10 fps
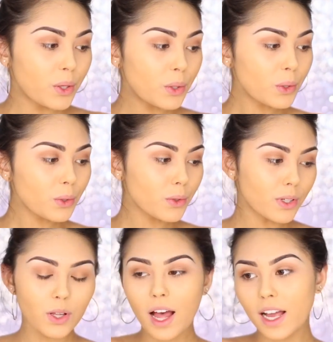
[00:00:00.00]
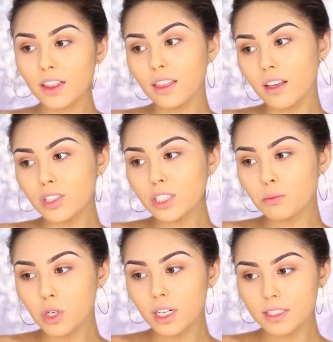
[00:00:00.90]
Whew, I love a
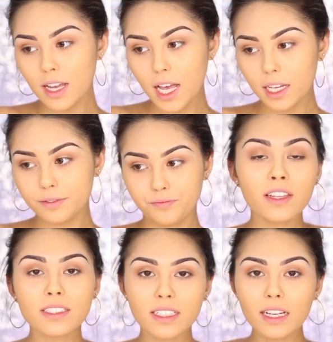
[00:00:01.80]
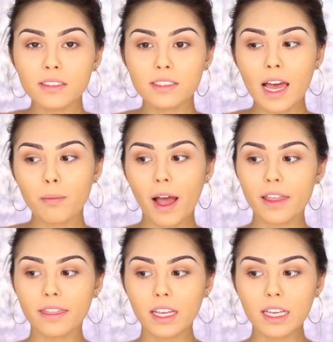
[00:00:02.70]
good bronzer. And this next step,
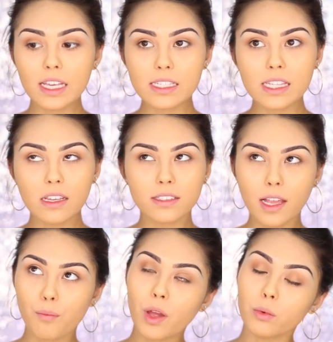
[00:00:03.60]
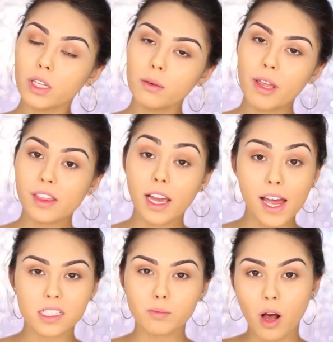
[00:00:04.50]
I think, is the step that really made the
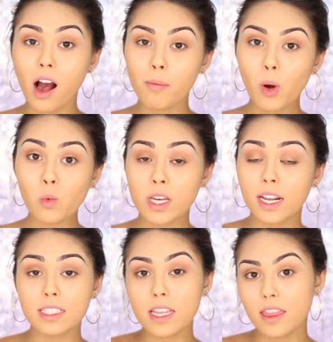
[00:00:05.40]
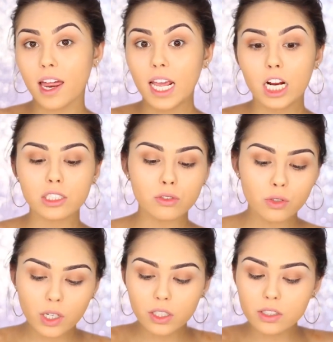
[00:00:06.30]
eyes pop when I did that hair
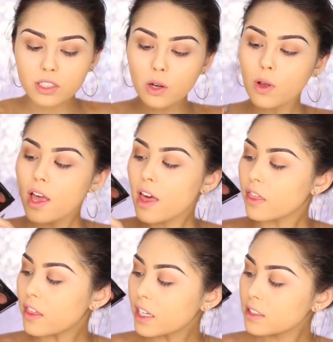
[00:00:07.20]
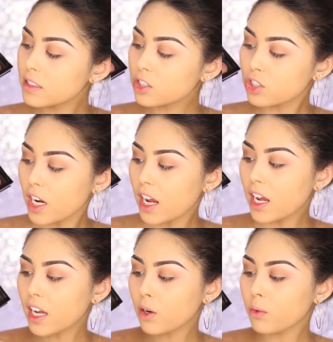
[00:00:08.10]
tutorial. So this
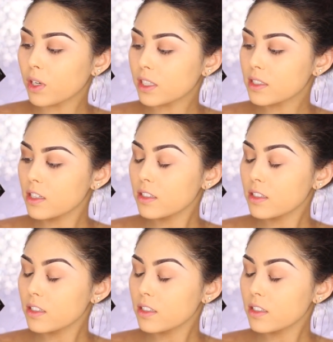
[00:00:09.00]
shade, what is